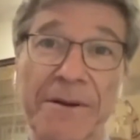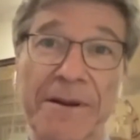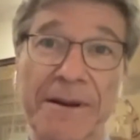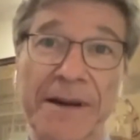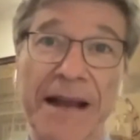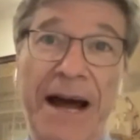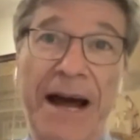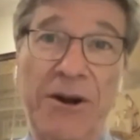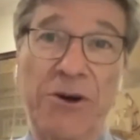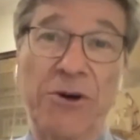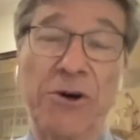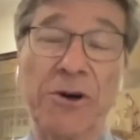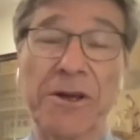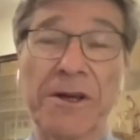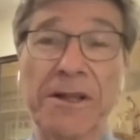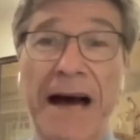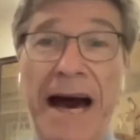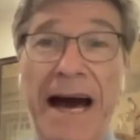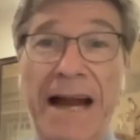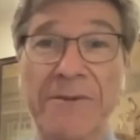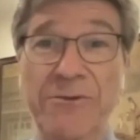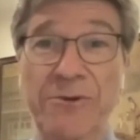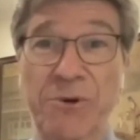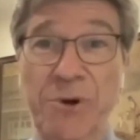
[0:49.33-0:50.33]
not only a
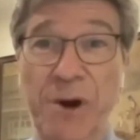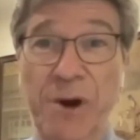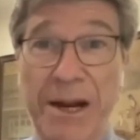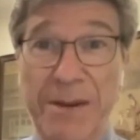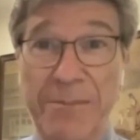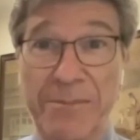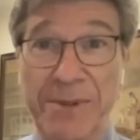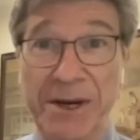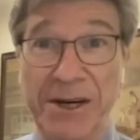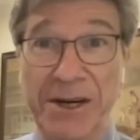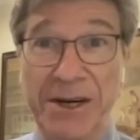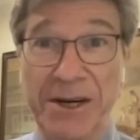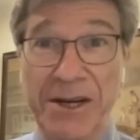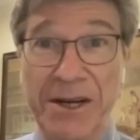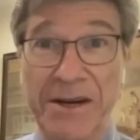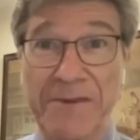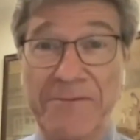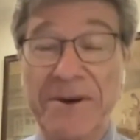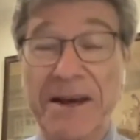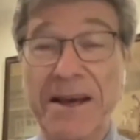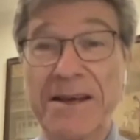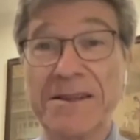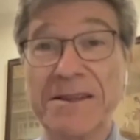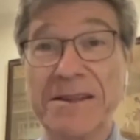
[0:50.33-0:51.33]
lot of credibility
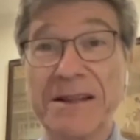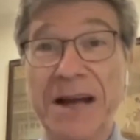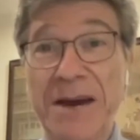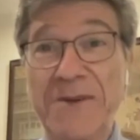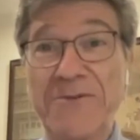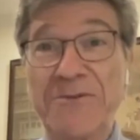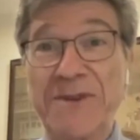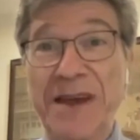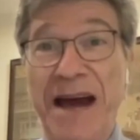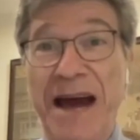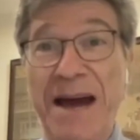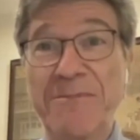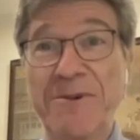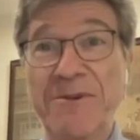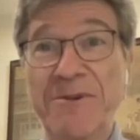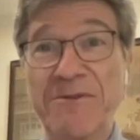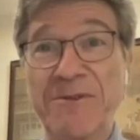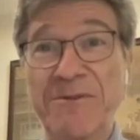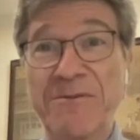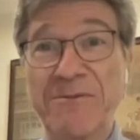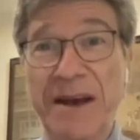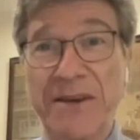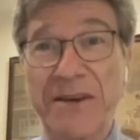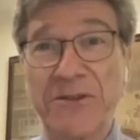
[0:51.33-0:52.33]
of a lifetime of
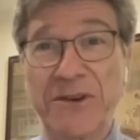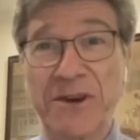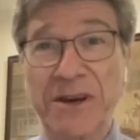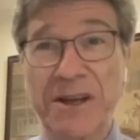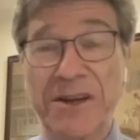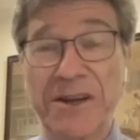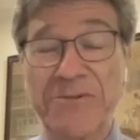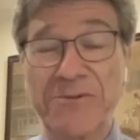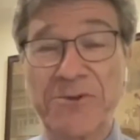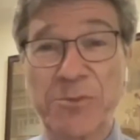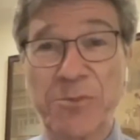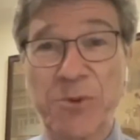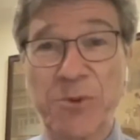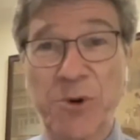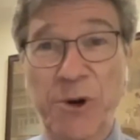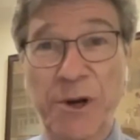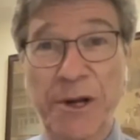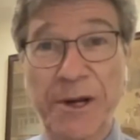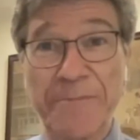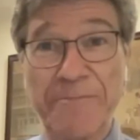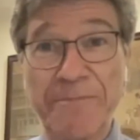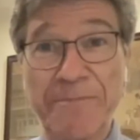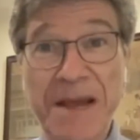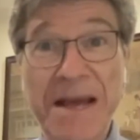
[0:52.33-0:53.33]
investigative
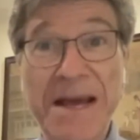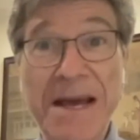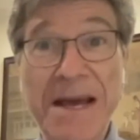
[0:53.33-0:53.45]
reporting,